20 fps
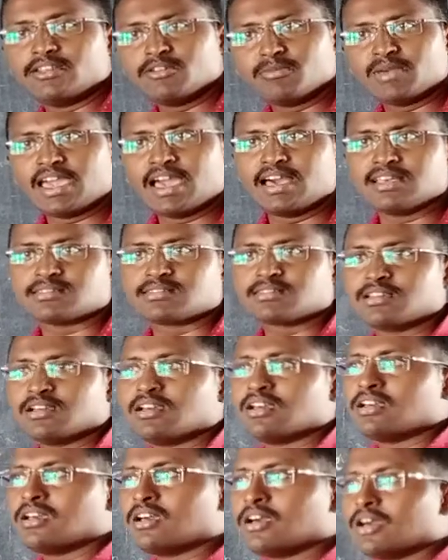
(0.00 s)
you may ask,
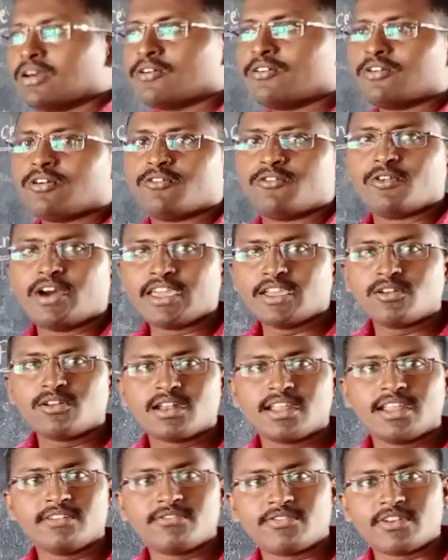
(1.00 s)
why
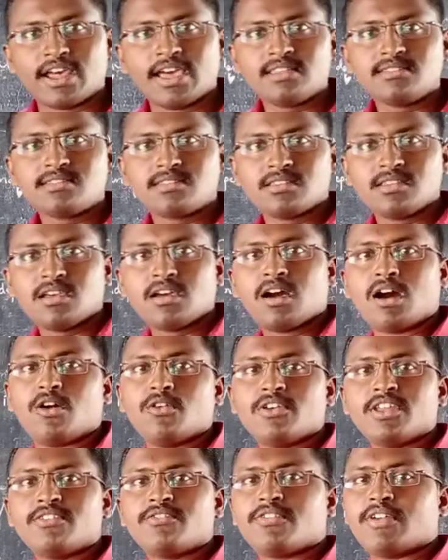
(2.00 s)
only in France? How
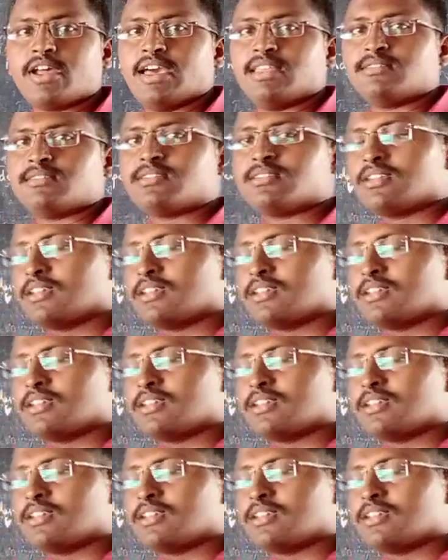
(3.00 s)
in France?